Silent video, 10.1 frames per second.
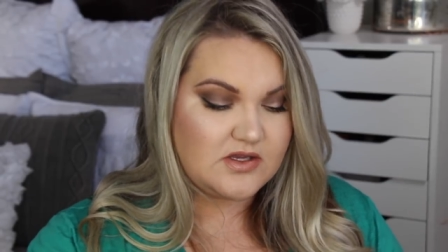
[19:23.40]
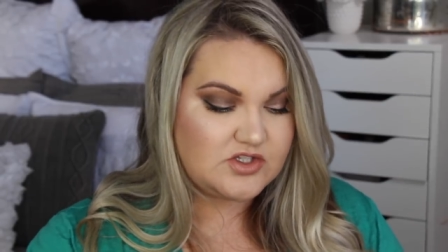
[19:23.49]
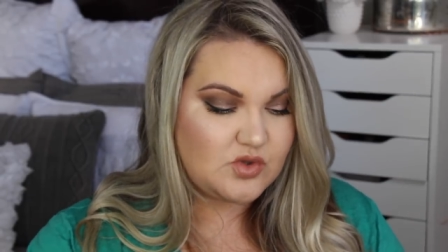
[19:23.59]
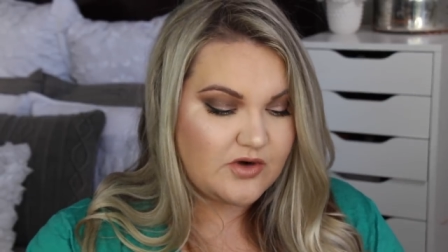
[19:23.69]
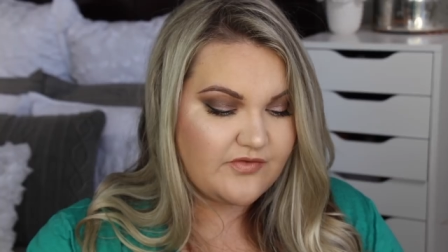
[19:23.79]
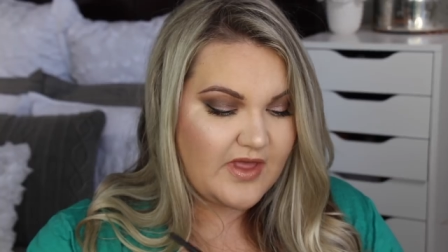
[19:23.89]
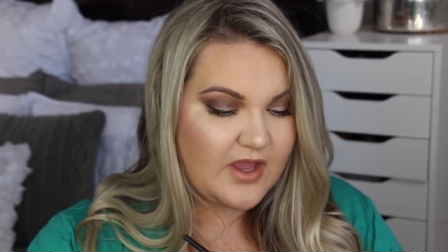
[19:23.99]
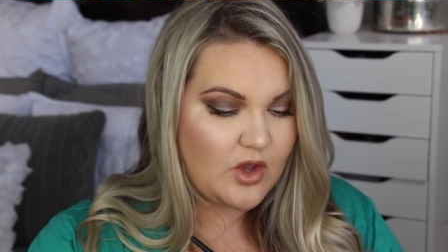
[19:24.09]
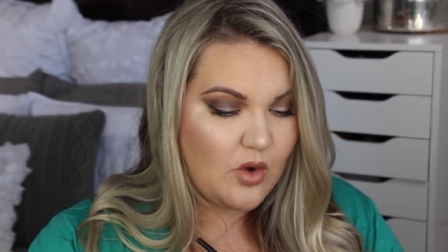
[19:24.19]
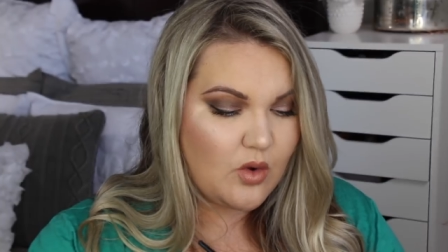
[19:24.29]
sort of
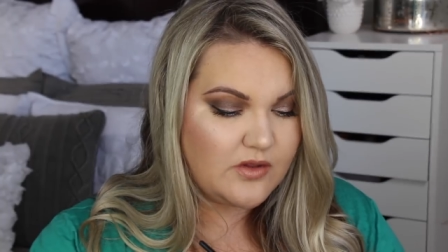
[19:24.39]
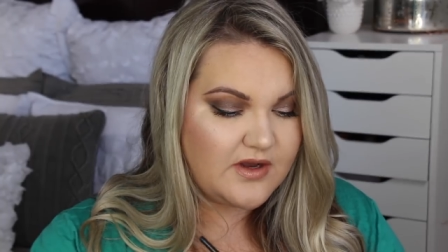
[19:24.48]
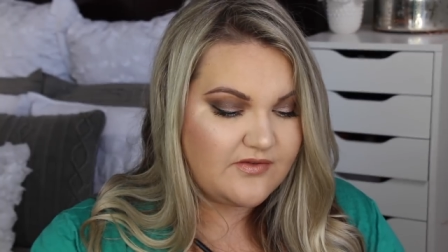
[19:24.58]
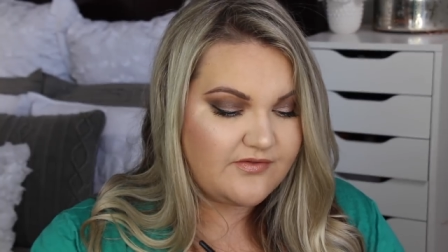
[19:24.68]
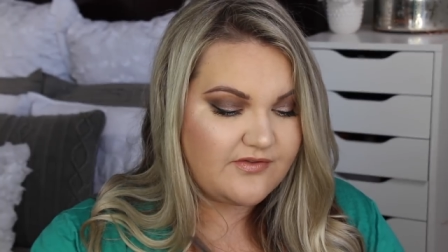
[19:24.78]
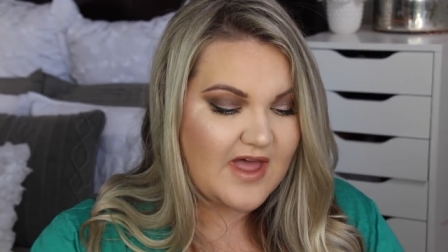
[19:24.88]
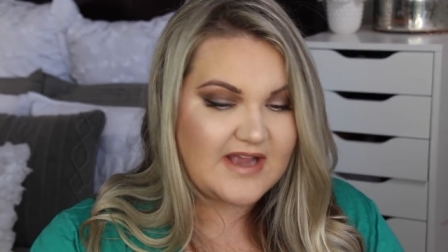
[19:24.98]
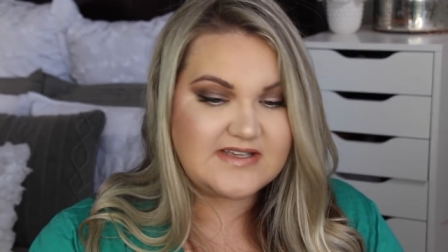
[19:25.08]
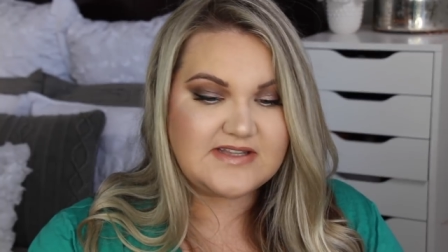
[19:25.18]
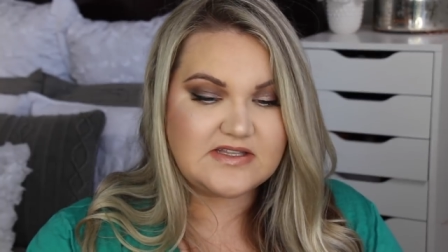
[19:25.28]
like golden
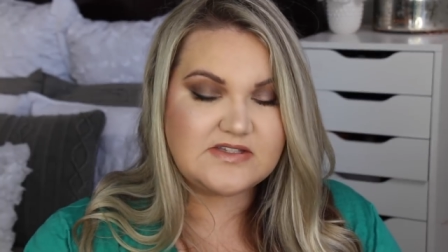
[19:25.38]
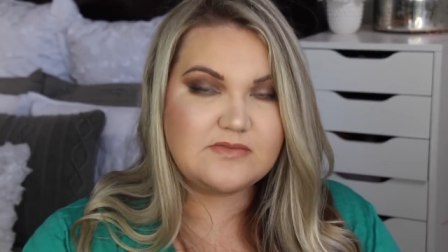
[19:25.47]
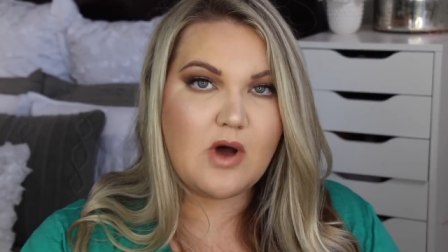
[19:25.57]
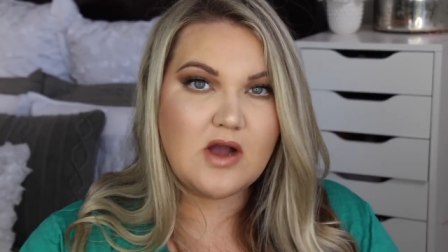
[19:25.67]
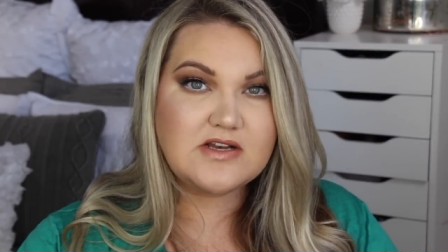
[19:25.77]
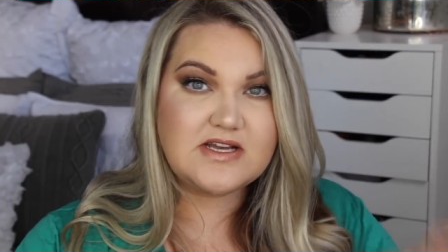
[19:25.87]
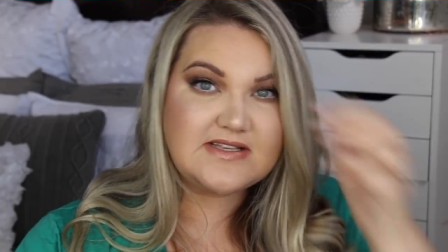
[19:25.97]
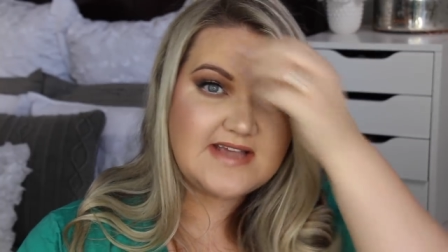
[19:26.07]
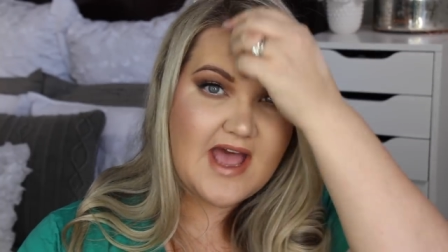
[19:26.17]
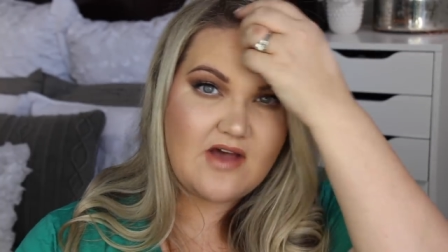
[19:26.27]
flecks that smog
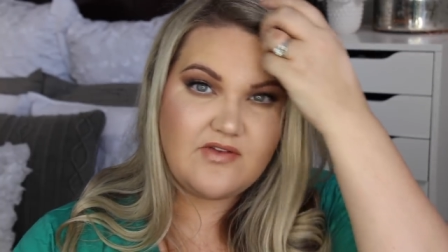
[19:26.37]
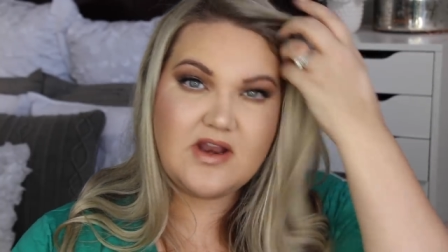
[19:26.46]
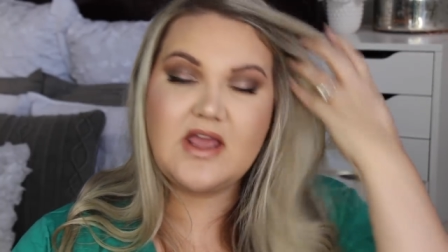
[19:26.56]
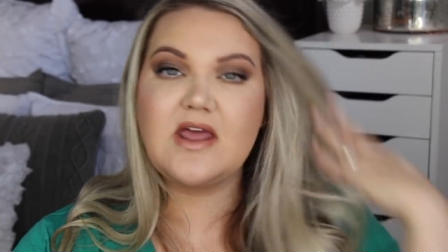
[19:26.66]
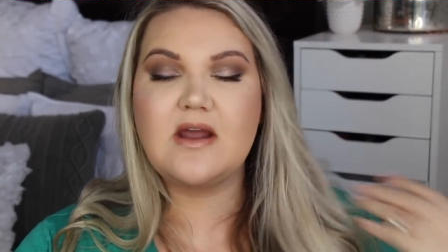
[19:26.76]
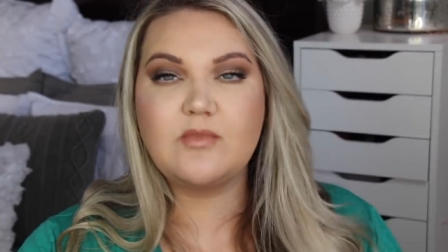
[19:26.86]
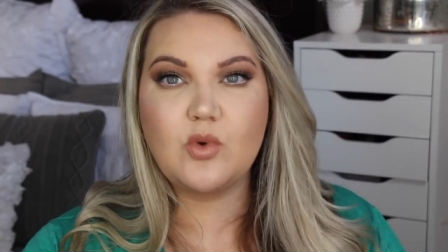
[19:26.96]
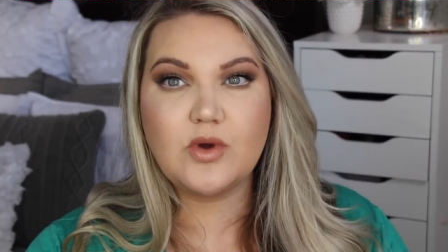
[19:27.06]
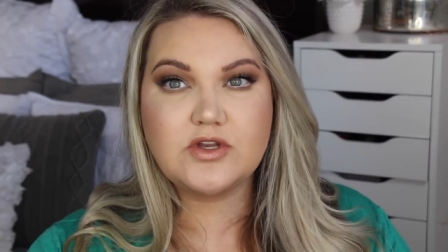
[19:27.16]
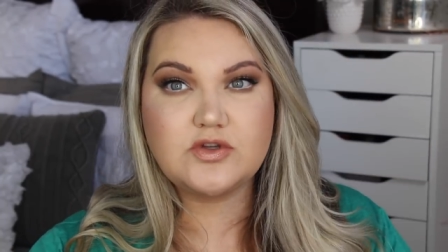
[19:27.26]
does have in it and I'm
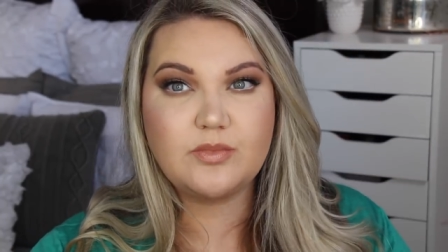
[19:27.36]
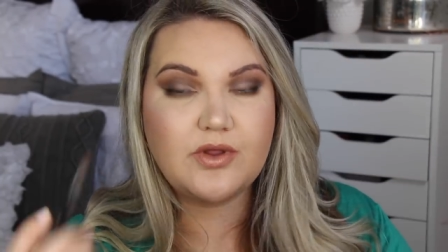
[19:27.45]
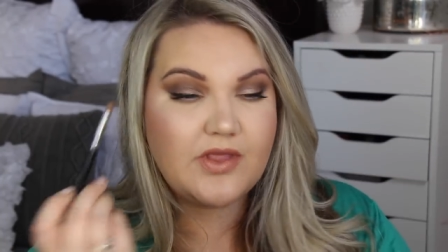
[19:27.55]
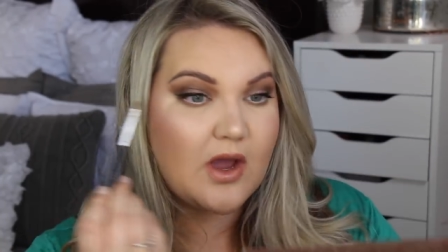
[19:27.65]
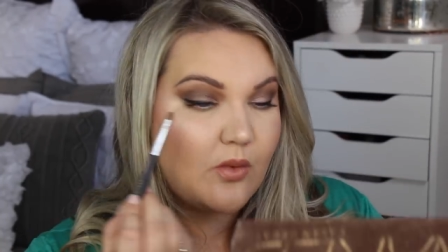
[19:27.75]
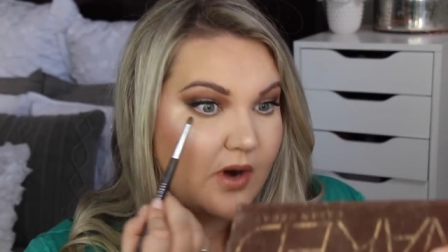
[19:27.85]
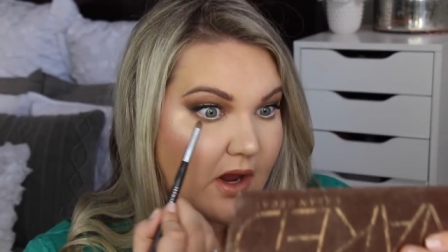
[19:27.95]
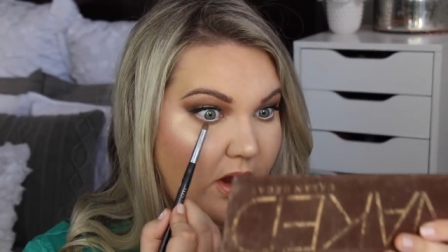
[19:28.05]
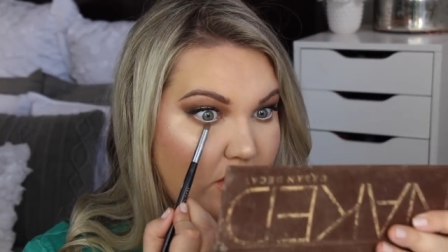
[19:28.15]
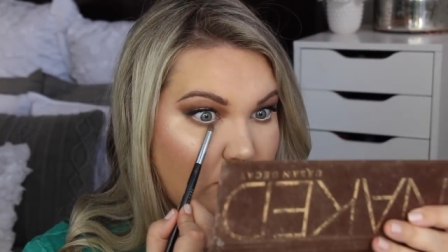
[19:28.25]
going to put that
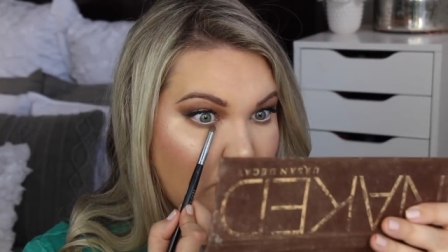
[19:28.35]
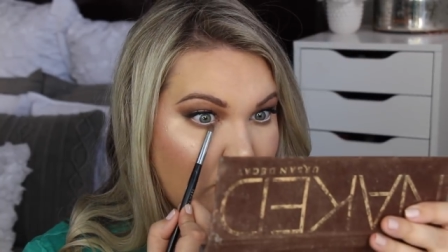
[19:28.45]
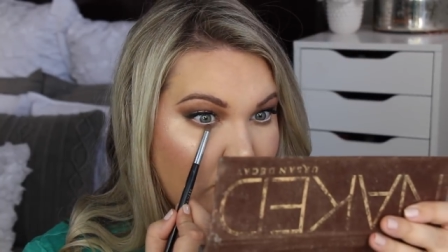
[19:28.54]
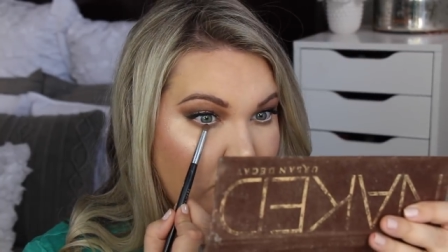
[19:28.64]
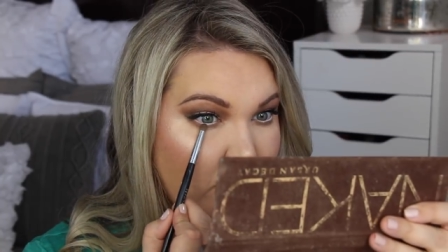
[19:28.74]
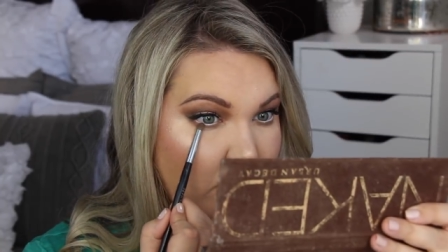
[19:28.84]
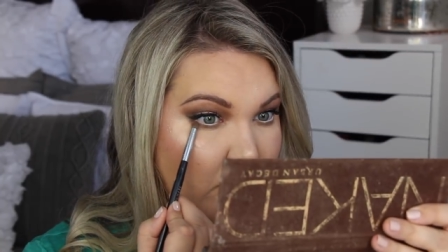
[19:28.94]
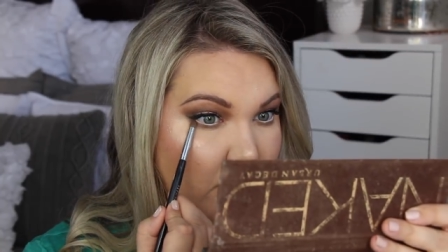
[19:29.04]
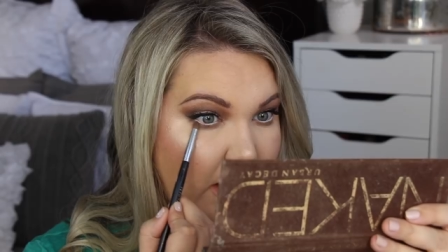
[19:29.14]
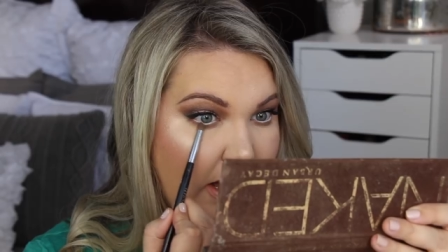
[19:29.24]
right under the
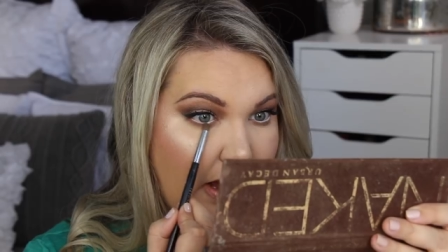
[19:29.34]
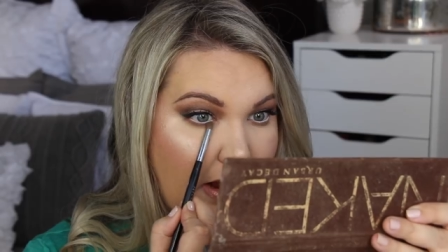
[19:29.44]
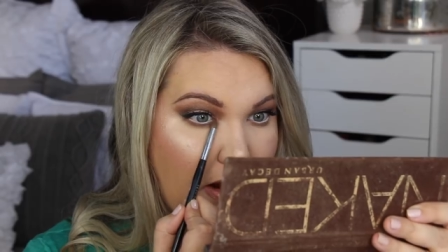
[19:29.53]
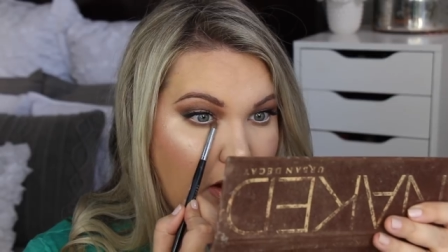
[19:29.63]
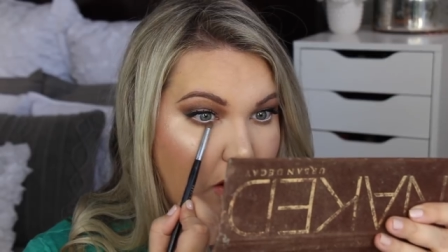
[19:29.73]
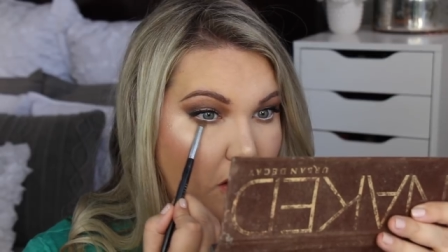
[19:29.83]
eye.